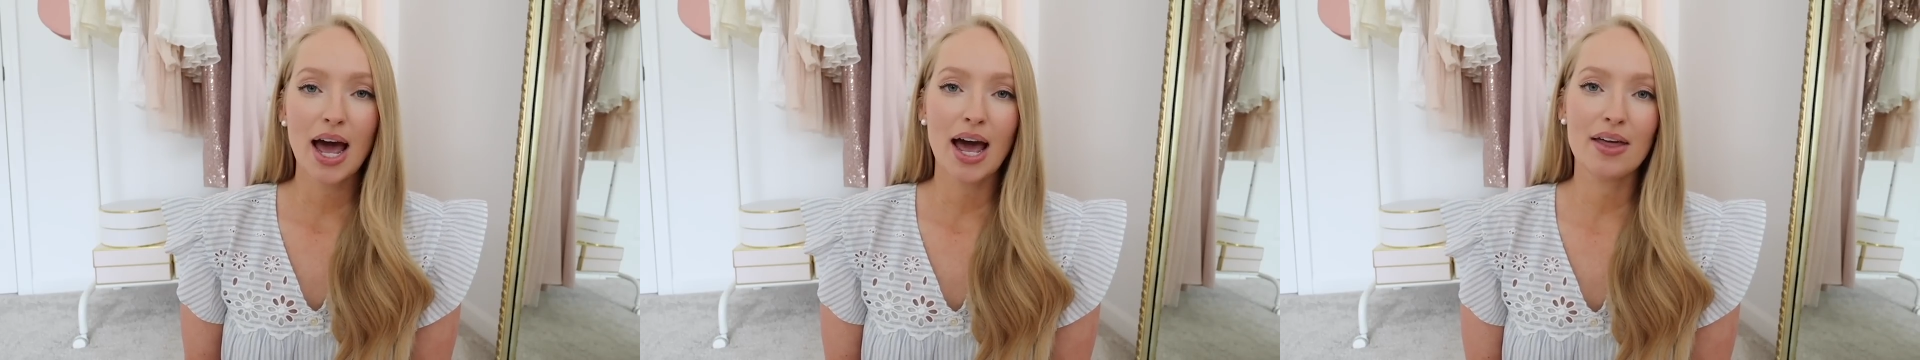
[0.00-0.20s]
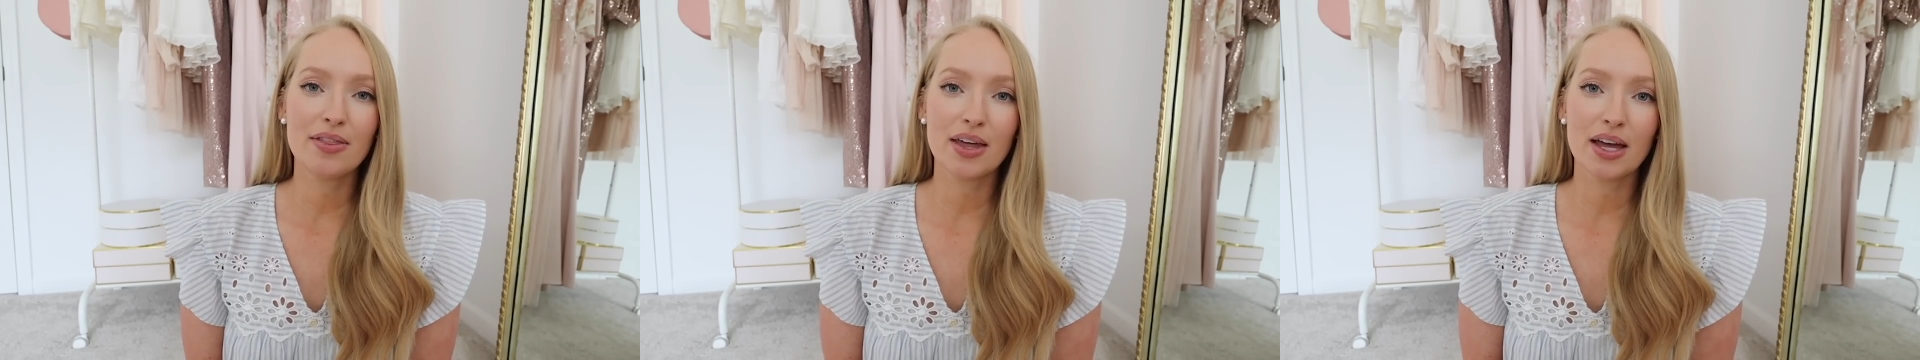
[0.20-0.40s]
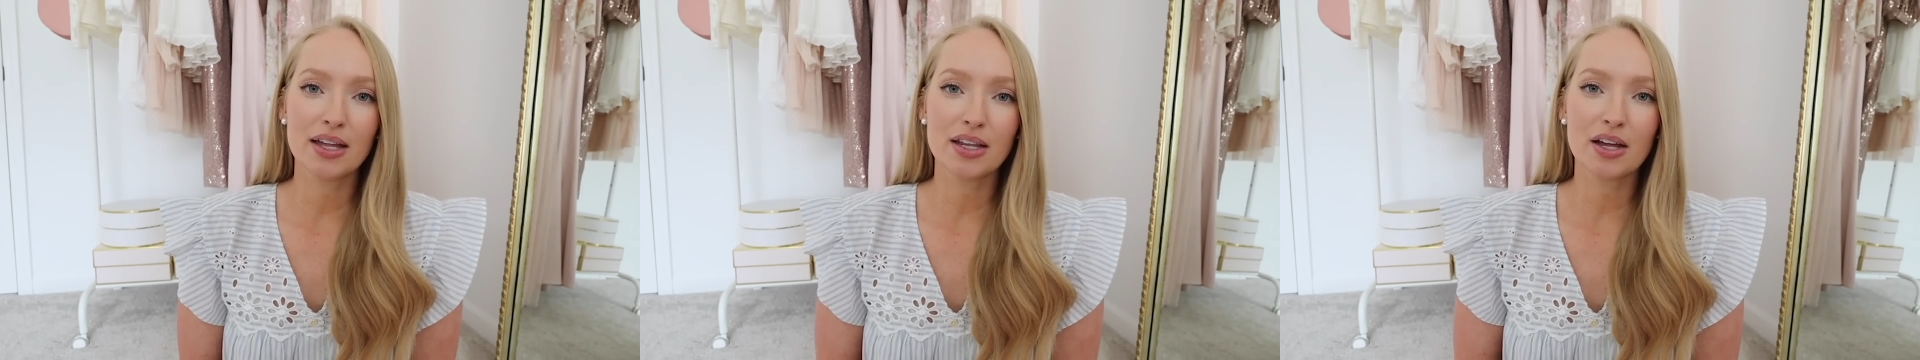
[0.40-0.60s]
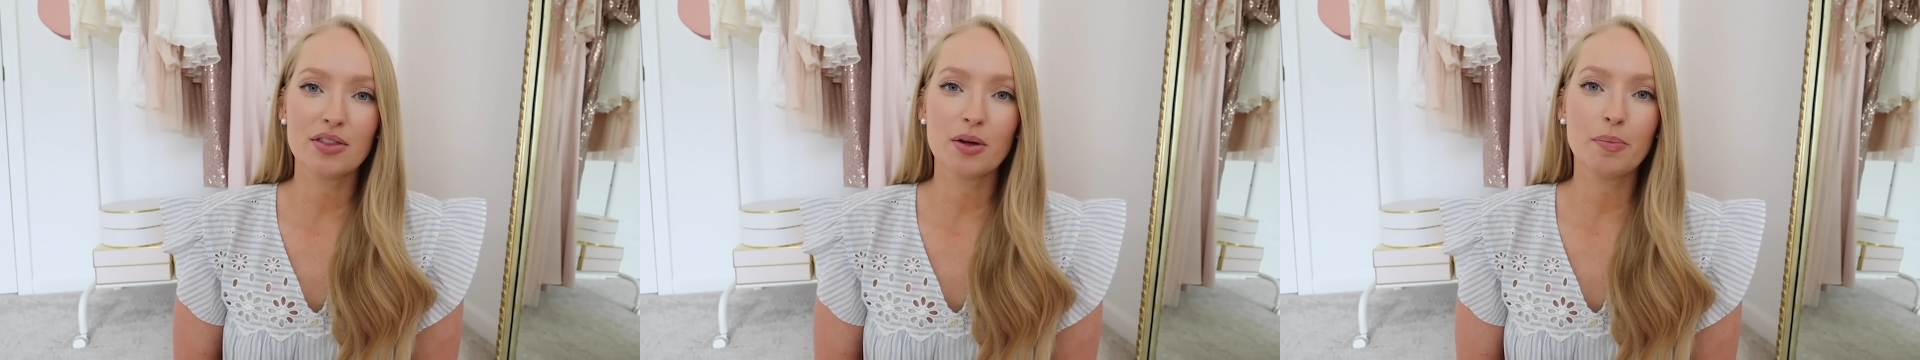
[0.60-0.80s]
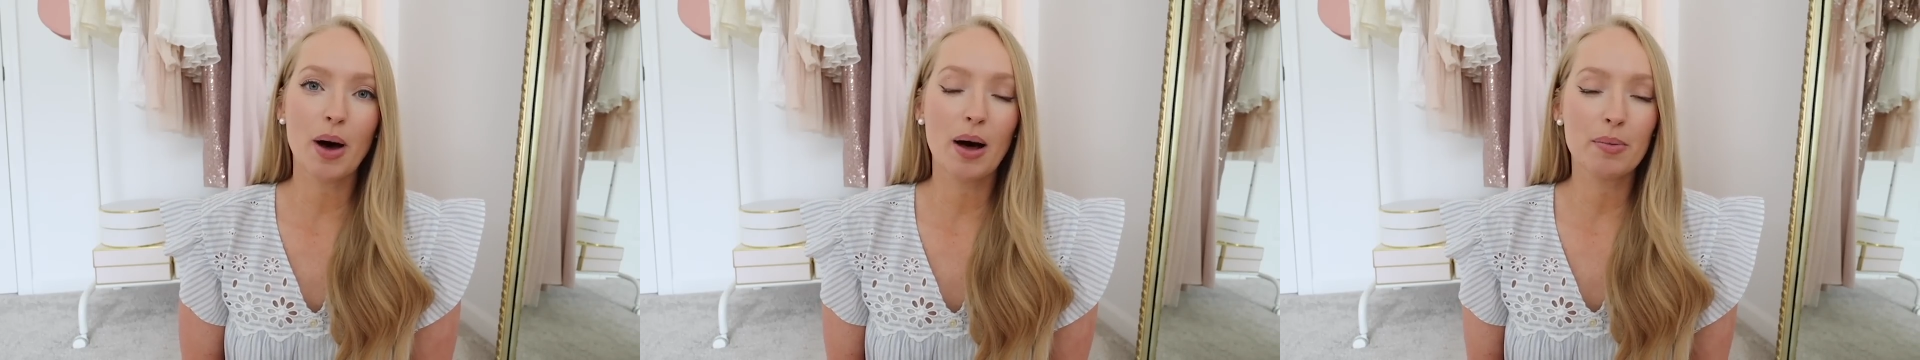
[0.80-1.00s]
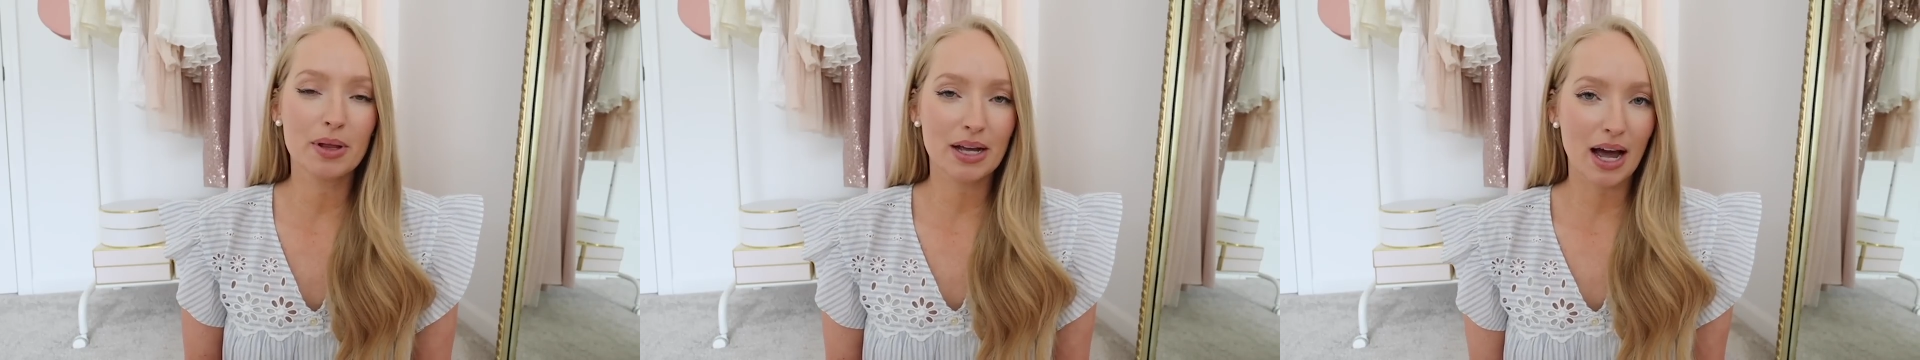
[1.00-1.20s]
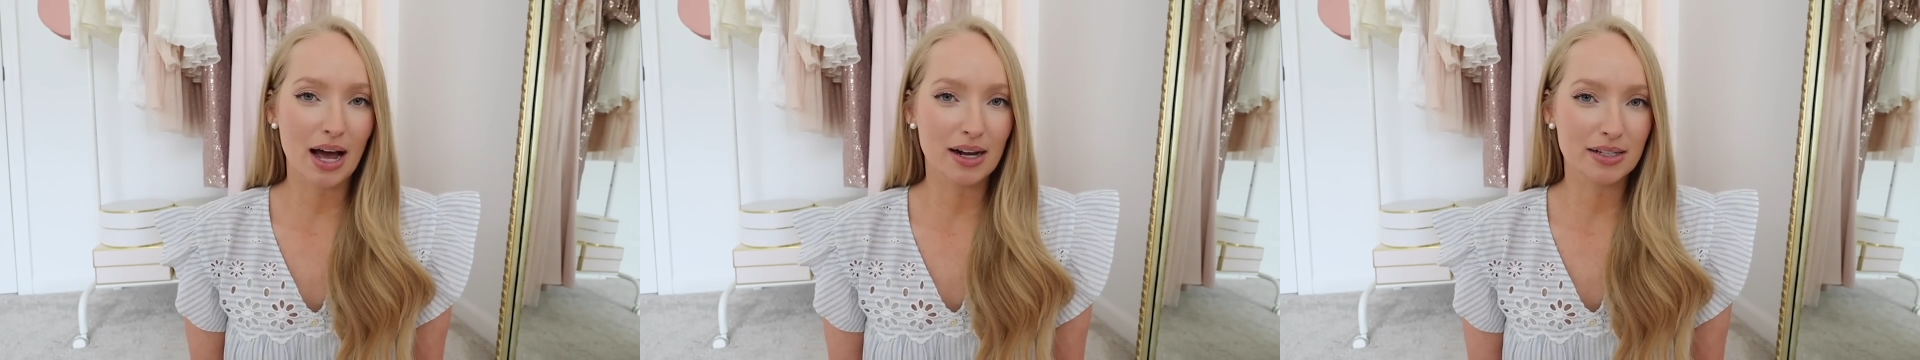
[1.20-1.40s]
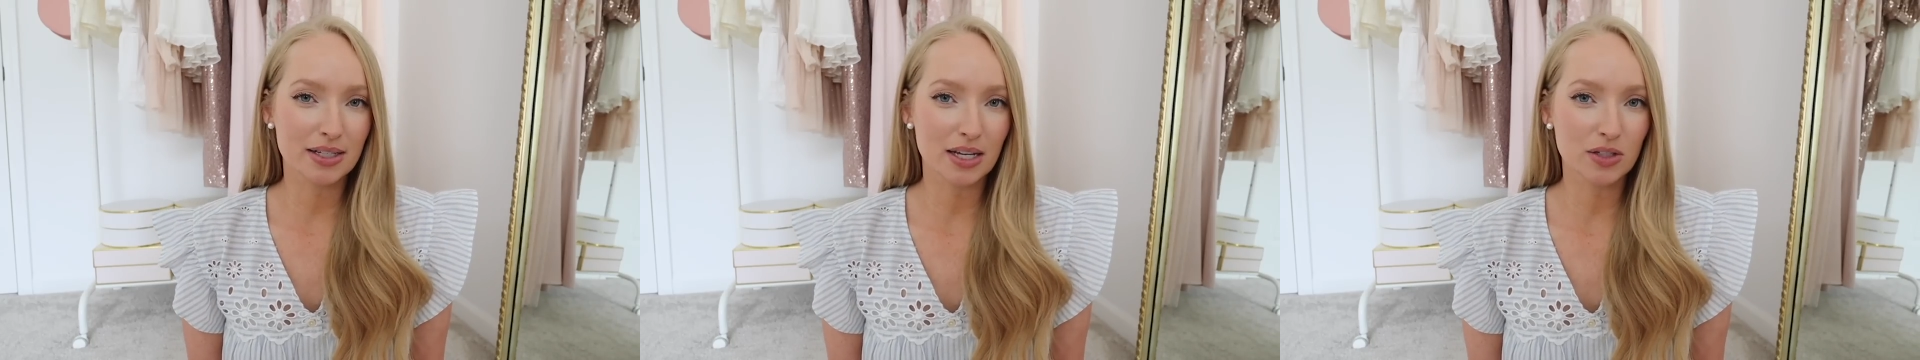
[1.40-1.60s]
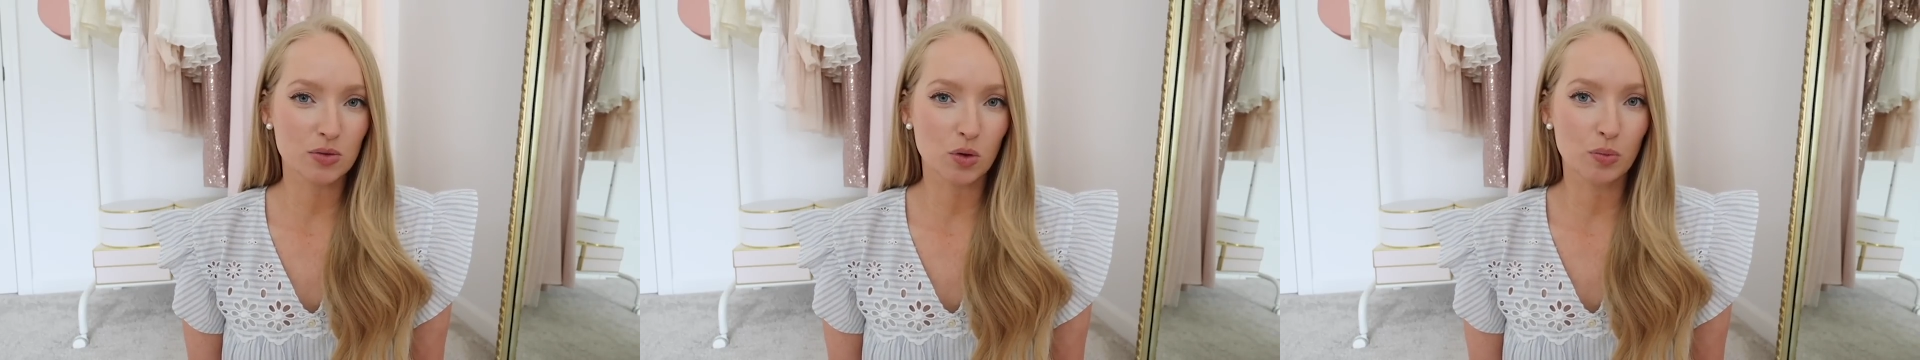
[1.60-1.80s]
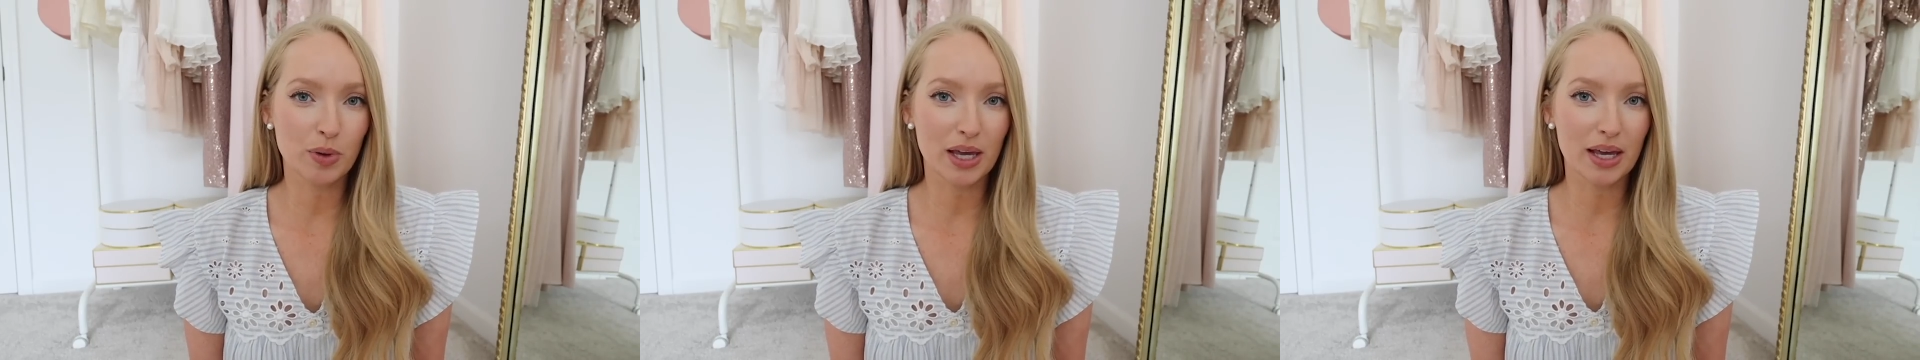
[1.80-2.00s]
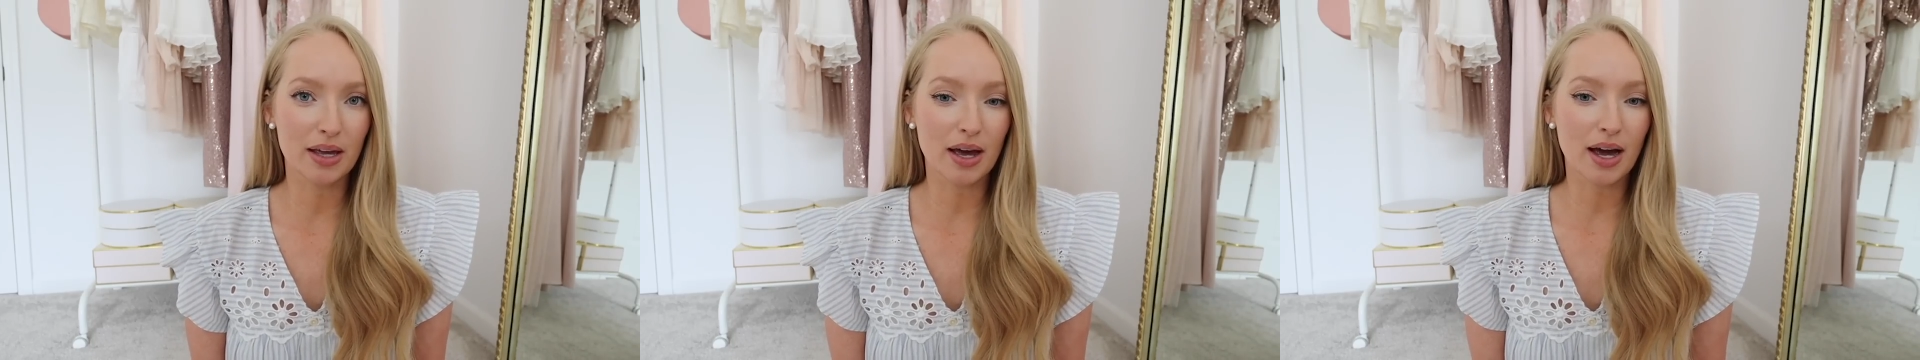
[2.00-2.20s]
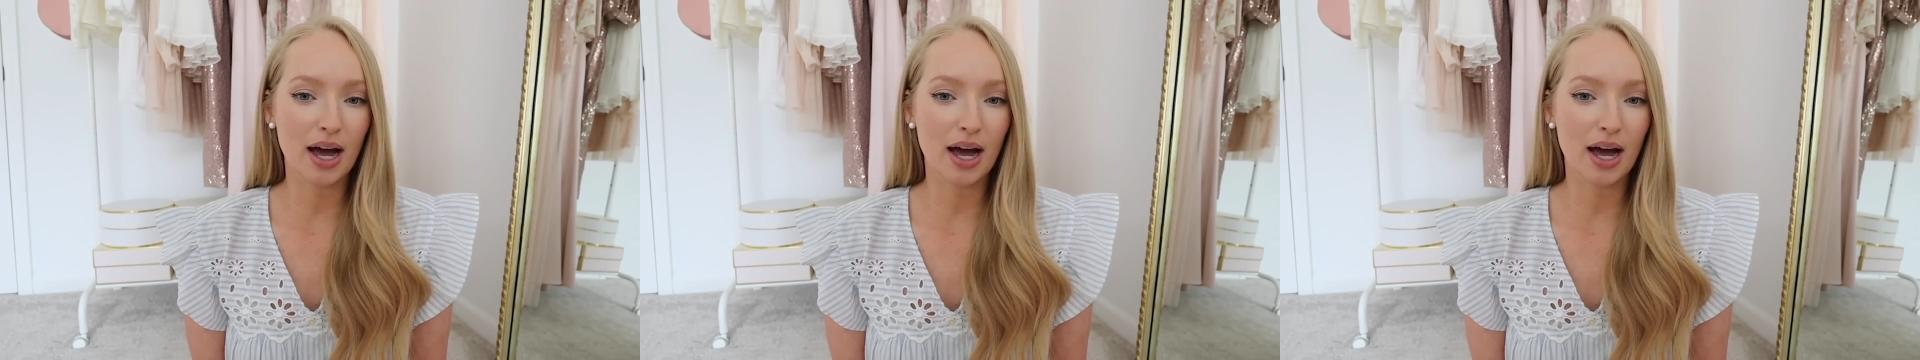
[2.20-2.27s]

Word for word: And then the public access will be